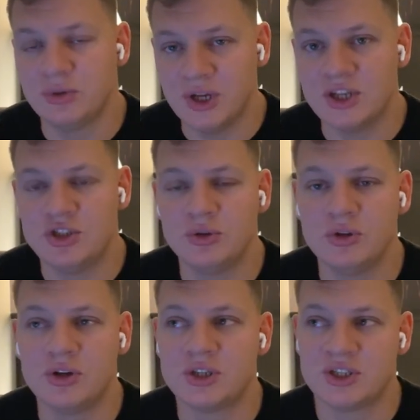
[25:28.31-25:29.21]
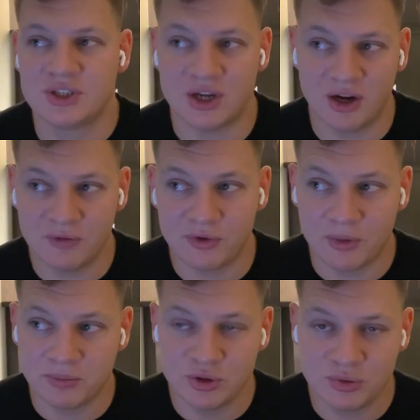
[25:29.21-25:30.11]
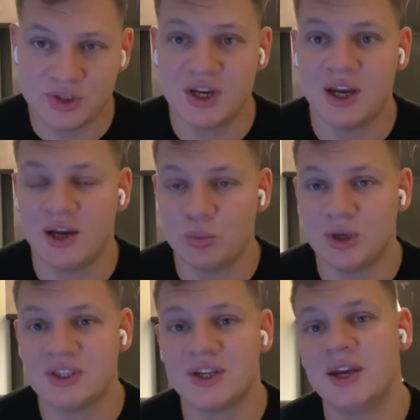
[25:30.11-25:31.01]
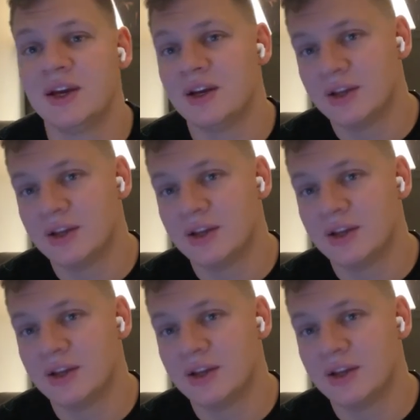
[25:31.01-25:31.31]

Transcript: two days juniors, starting from Tuesday and Wednesday,